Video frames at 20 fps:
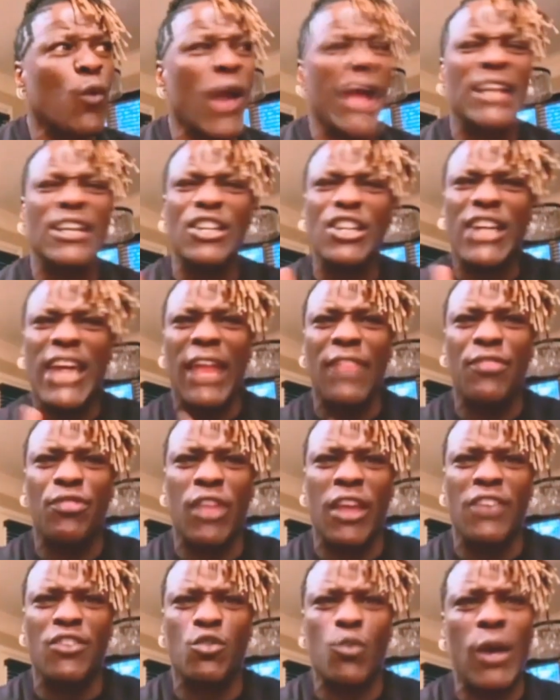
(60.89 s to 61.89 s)
way I look at
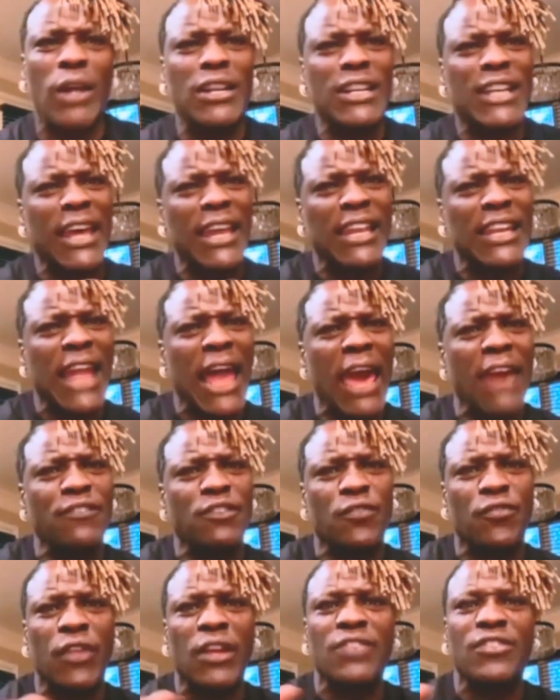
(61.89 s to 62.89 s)
things, the way I look at life,
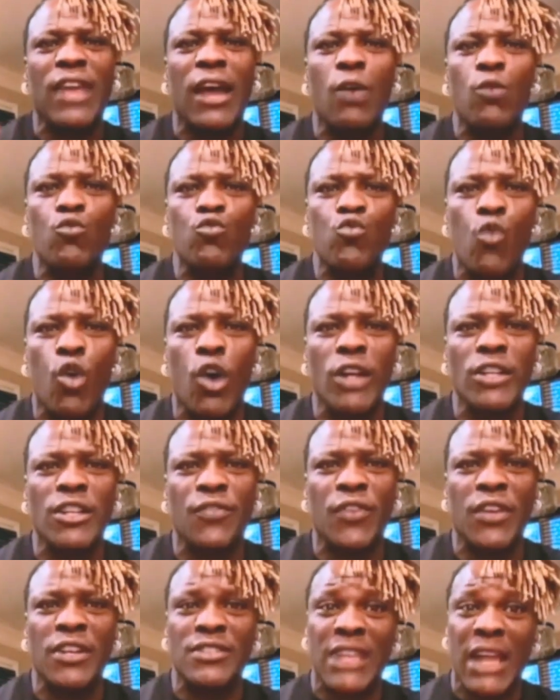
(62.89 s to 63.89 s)
the things I want, the
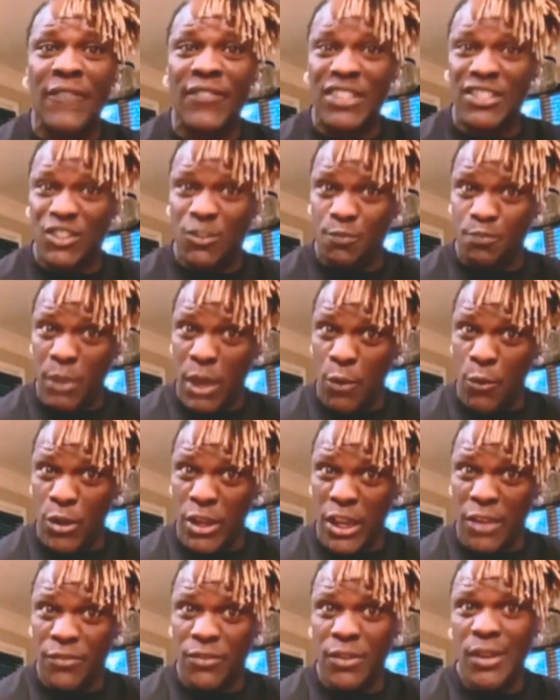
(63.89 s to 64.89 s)
things I've
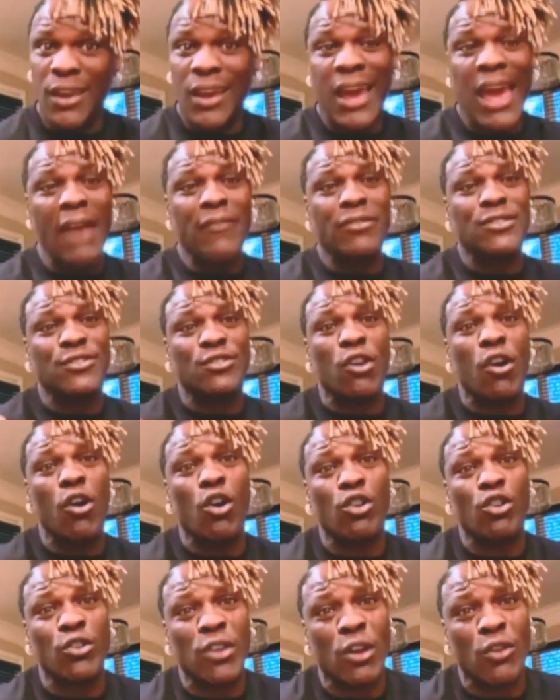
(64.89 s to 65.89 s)
experienced. I have a song
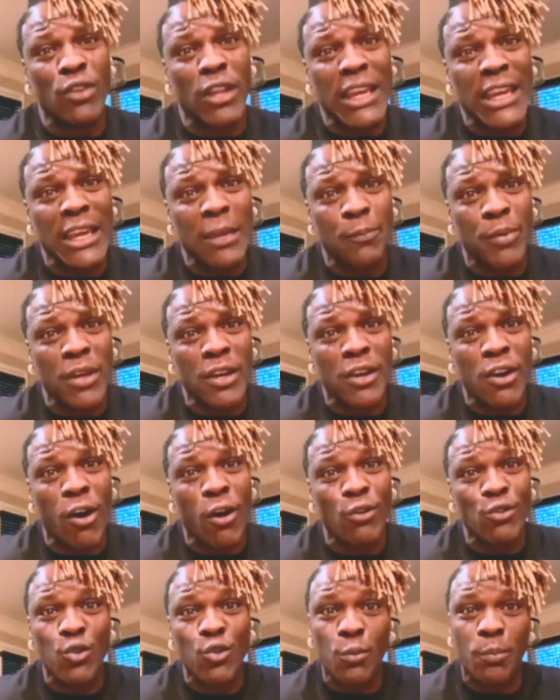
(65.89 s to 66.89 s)
on the EP
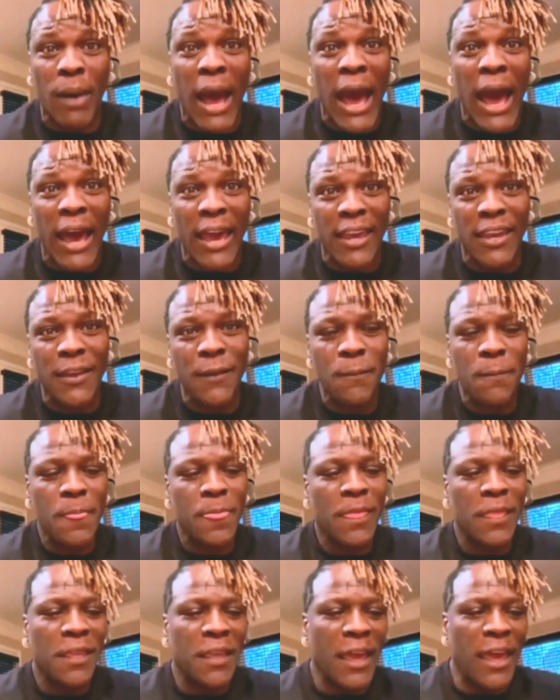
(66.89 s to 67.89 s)
called Dubai.
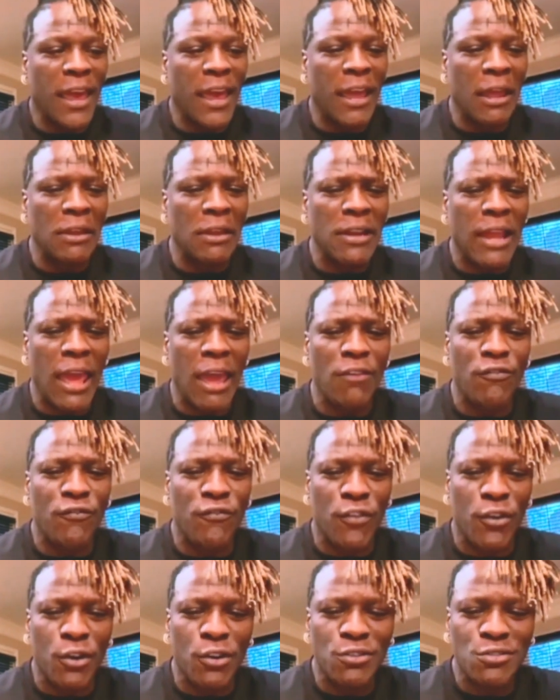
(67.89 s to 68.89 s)
And at
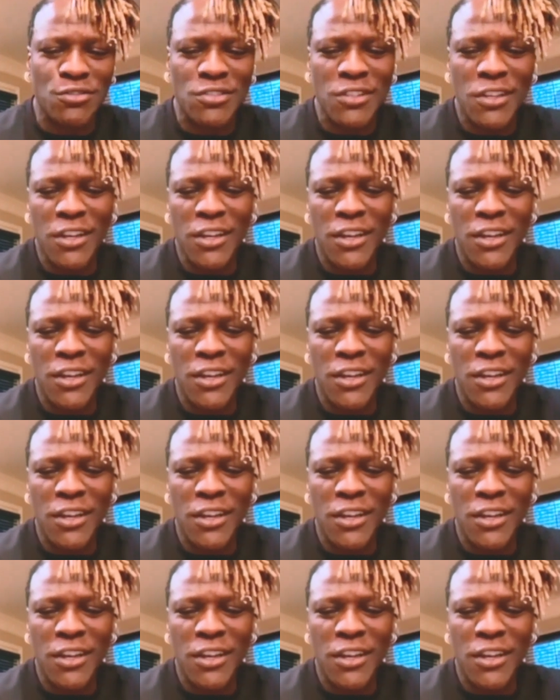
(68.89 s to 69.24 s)
first,